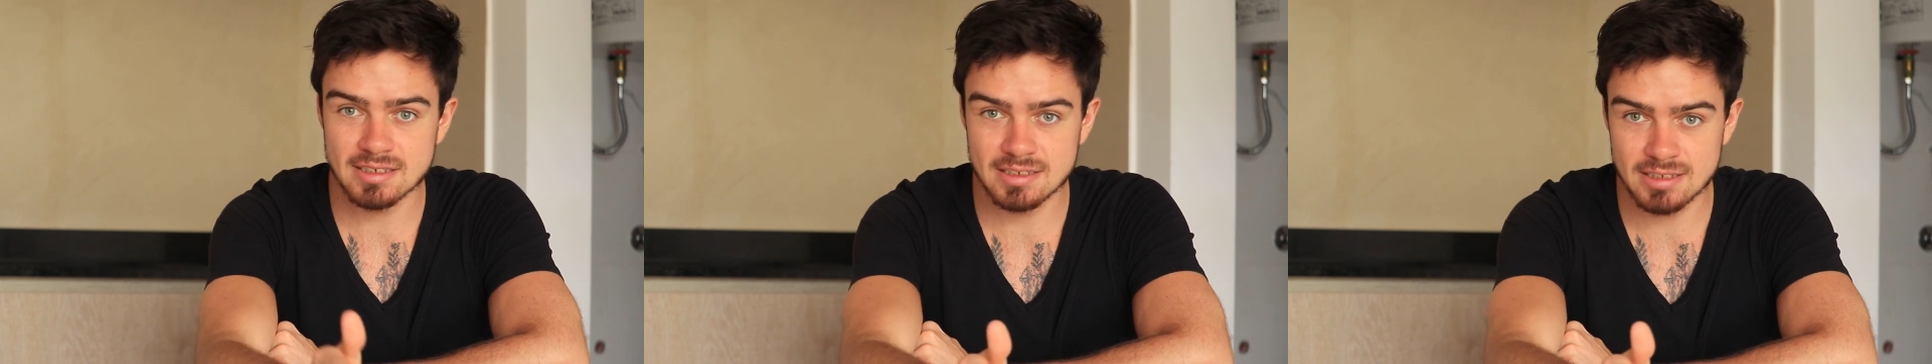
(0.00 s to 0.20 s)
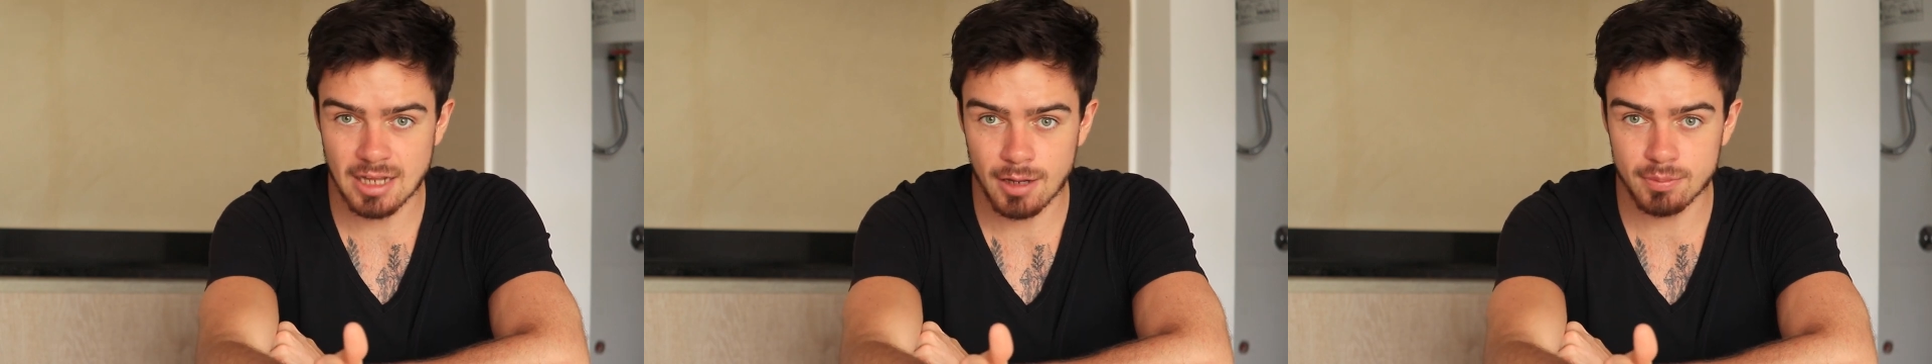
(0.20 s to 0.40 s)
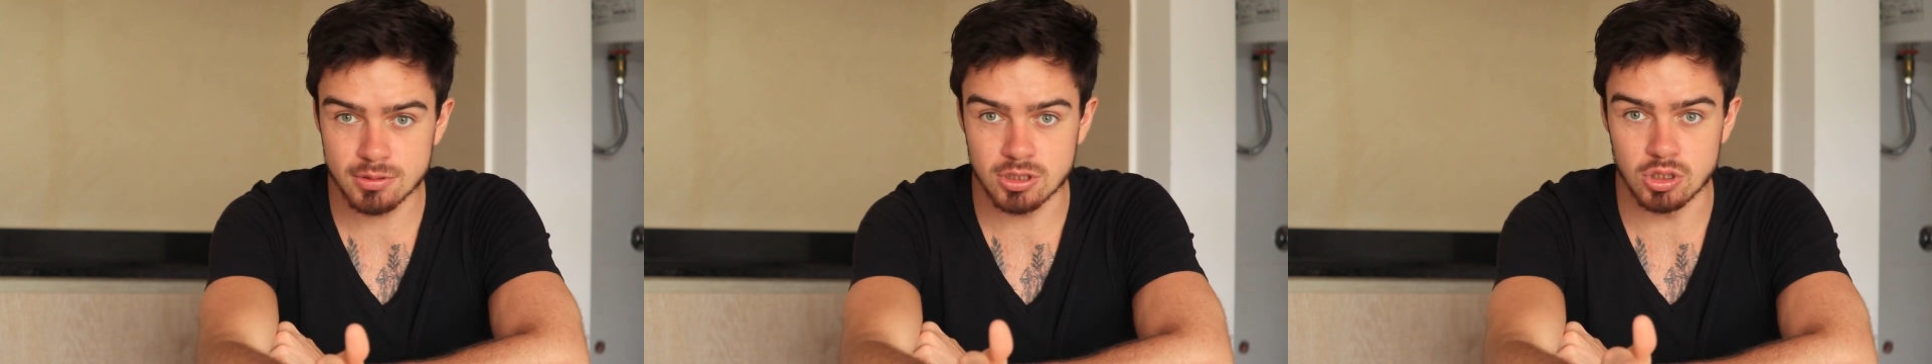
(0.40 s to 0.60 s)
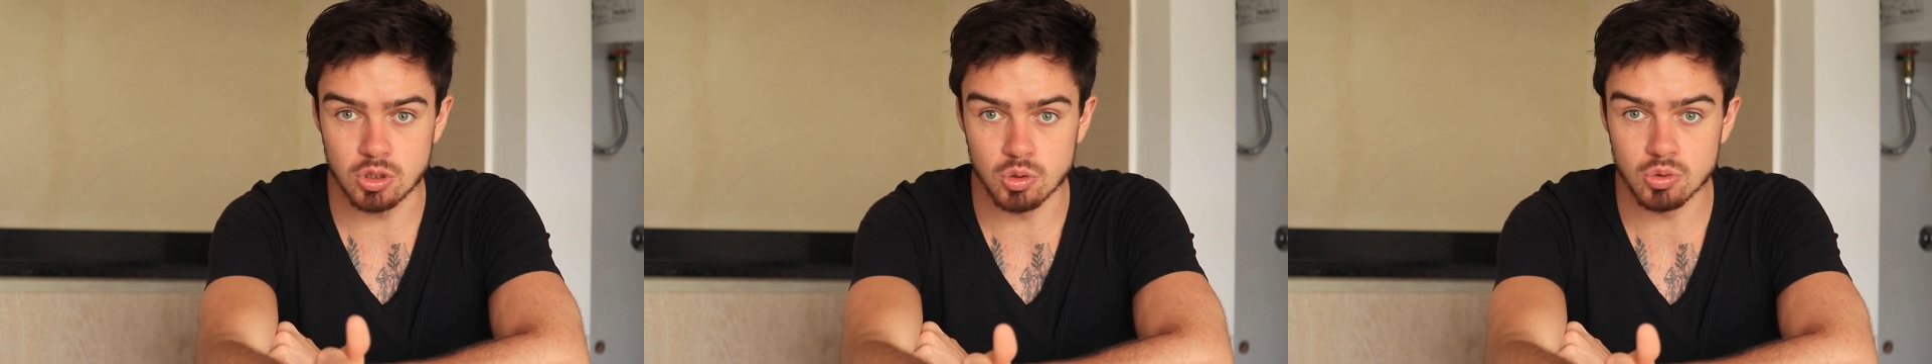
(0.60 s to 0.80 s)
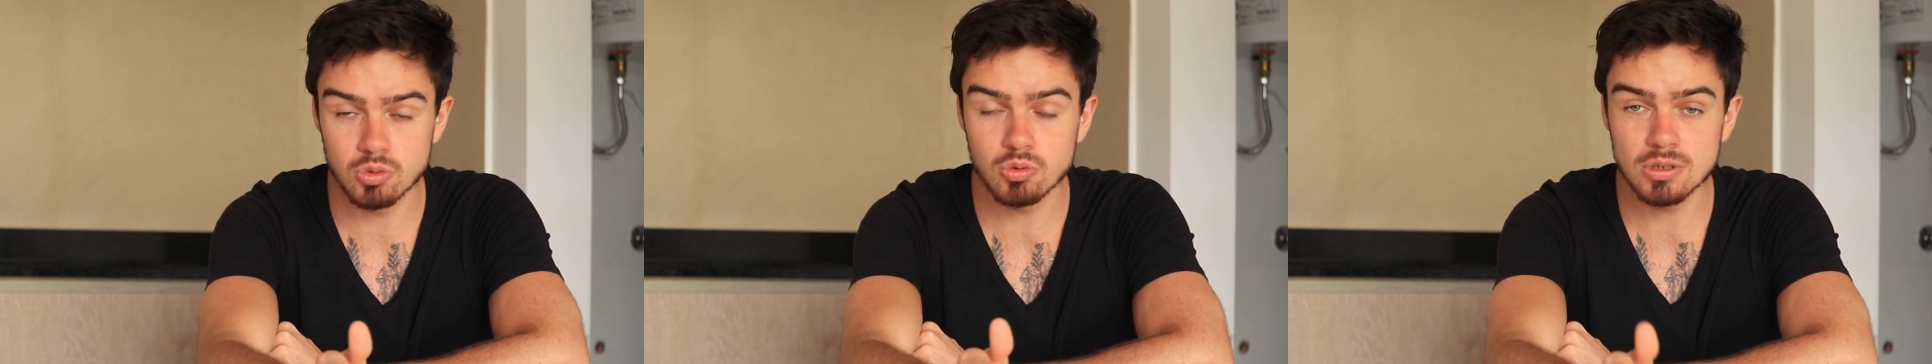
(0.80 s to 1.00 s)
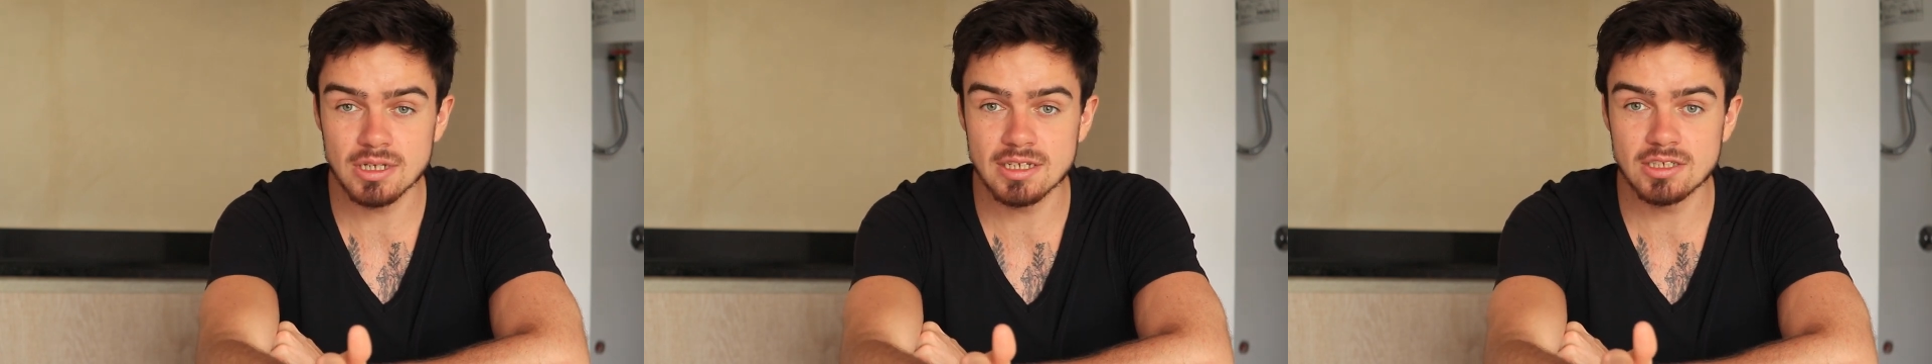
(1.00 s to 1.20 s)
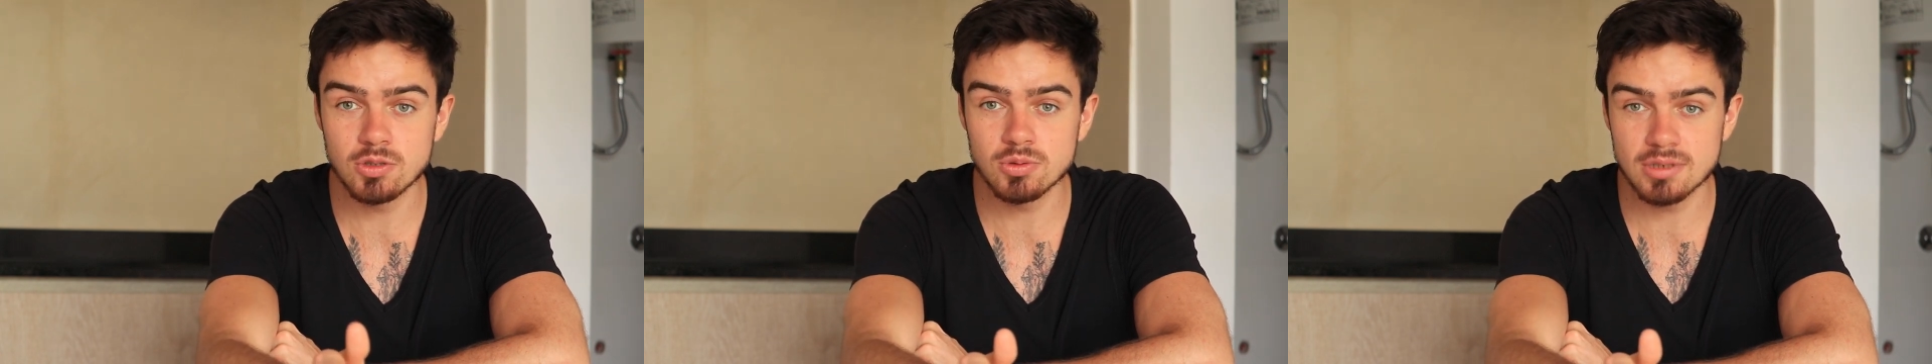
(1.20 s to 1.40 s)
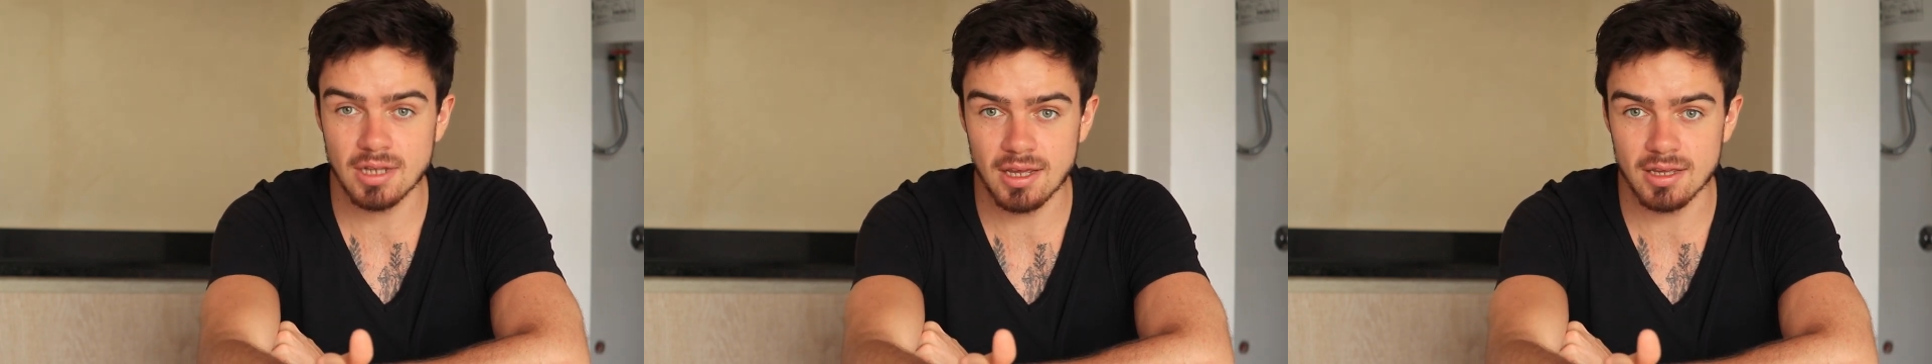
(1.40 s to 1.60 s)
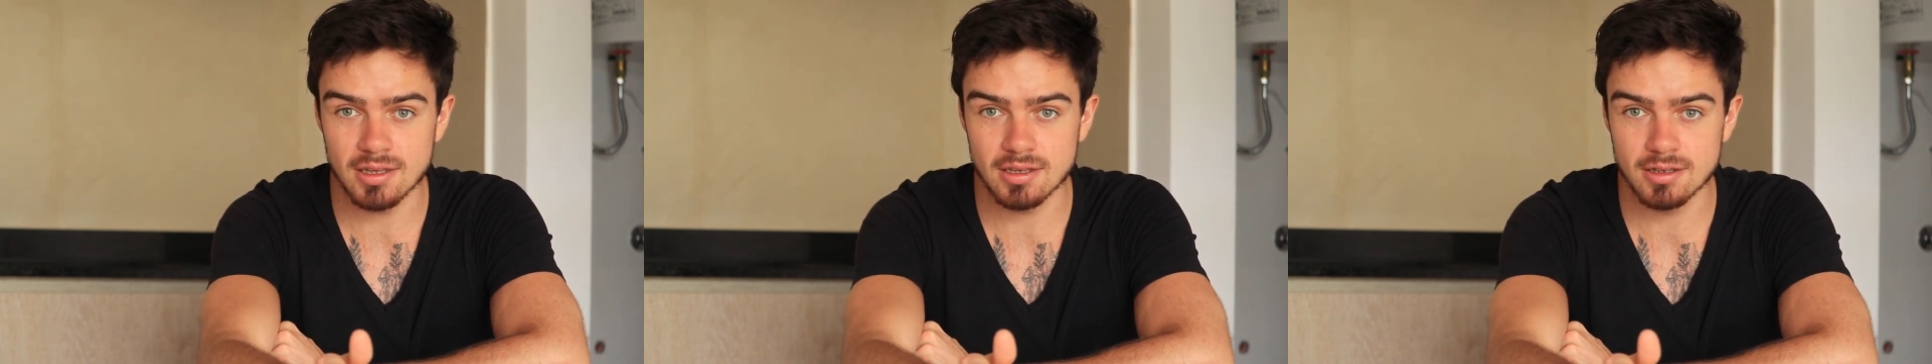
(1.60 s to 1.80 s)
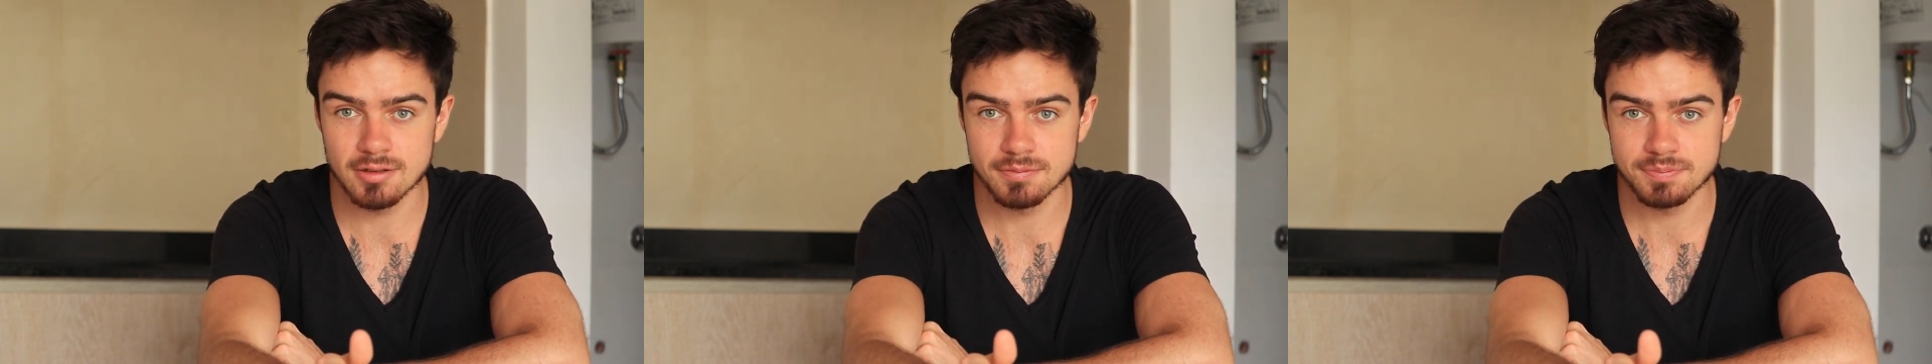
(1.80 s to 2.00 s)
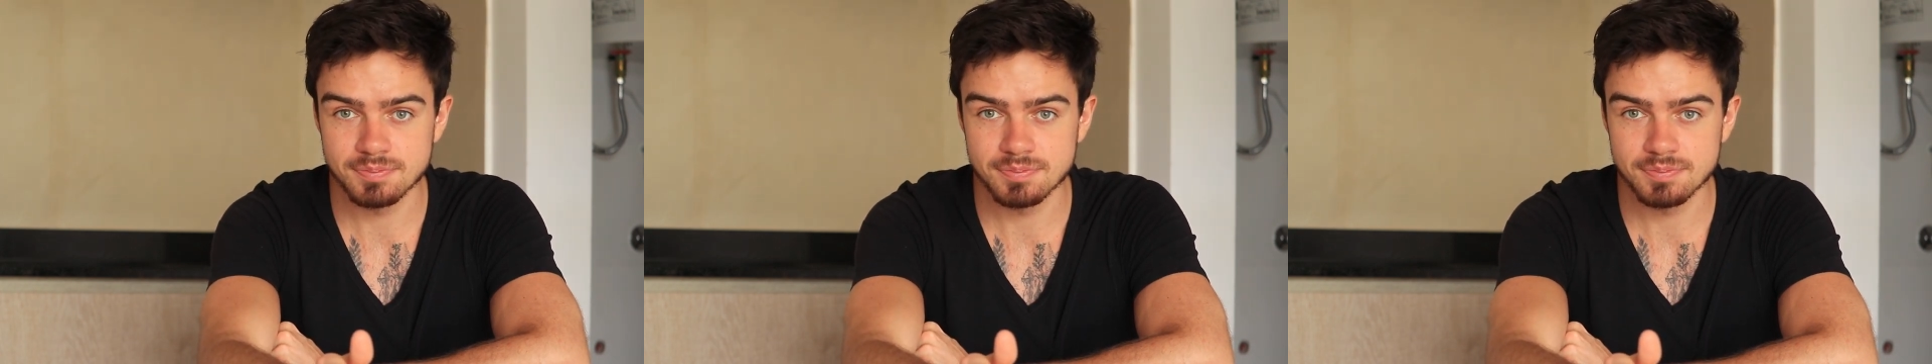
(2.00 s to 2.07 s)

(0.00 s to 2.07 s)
steps you need to take